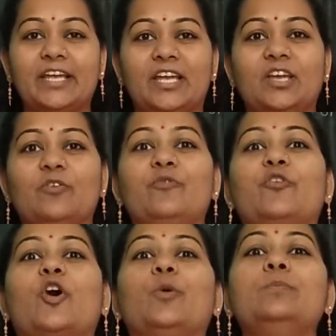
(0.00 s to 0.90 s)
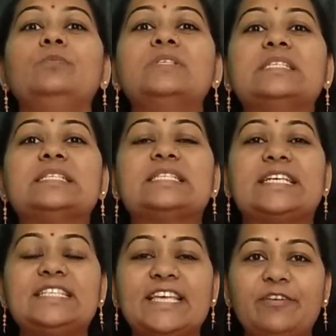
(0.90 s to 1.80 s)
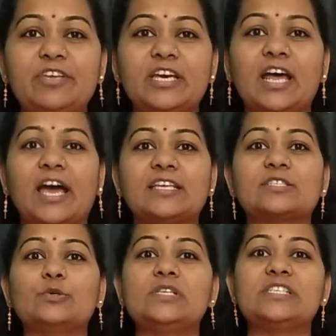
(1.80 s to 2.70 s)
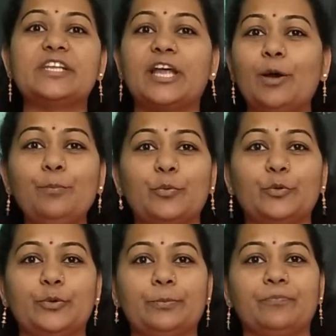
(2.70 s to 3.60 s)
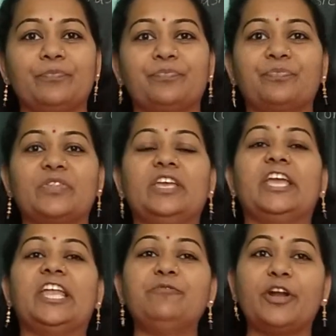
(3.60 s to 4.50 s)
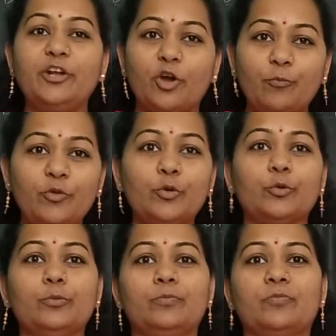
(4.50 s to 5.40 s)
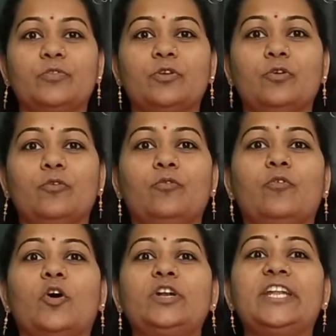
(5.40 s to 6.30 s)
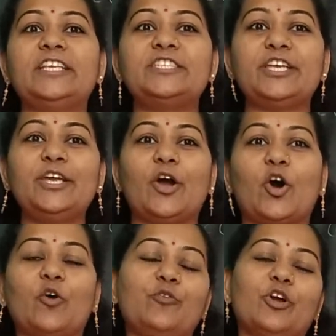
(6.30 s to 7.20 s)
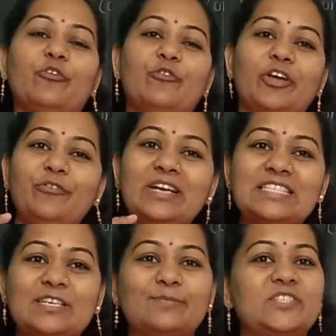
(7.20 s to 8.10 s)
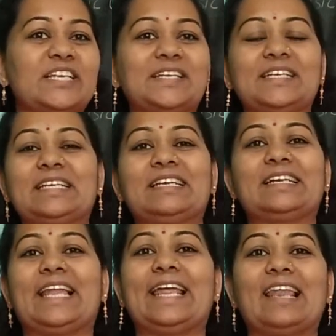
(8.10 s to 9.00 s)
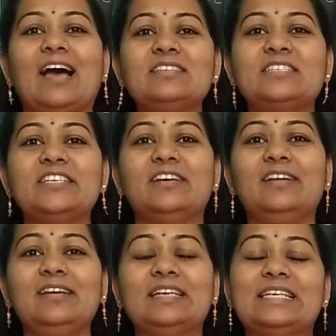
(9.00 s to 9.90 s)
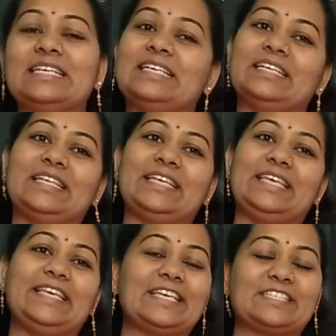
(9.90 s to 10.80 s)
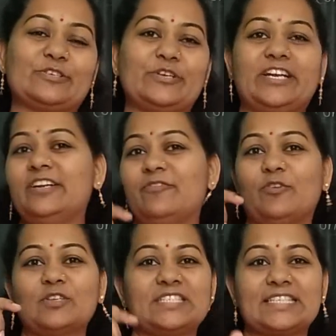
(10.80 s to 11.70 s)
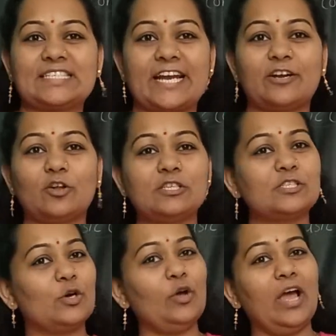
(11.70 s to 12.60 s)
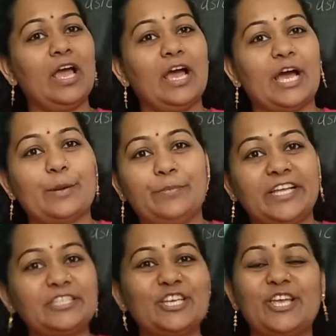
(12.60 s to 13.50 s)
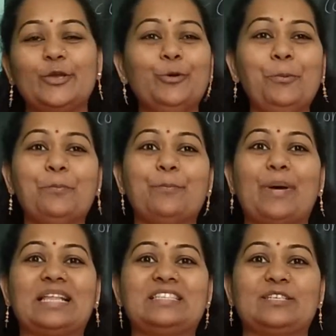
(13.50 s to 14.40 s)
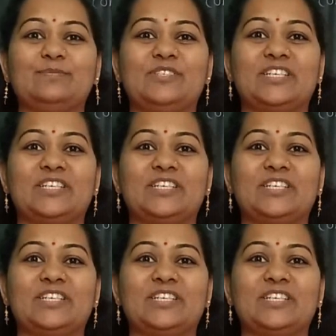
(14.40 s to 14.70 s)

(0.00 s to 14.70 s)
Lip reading: from St. Xavier High School, Srirampur, in front of you for teaching of your favorite subject like last year. Yes student, for 6th standard also I am teaching you math subject.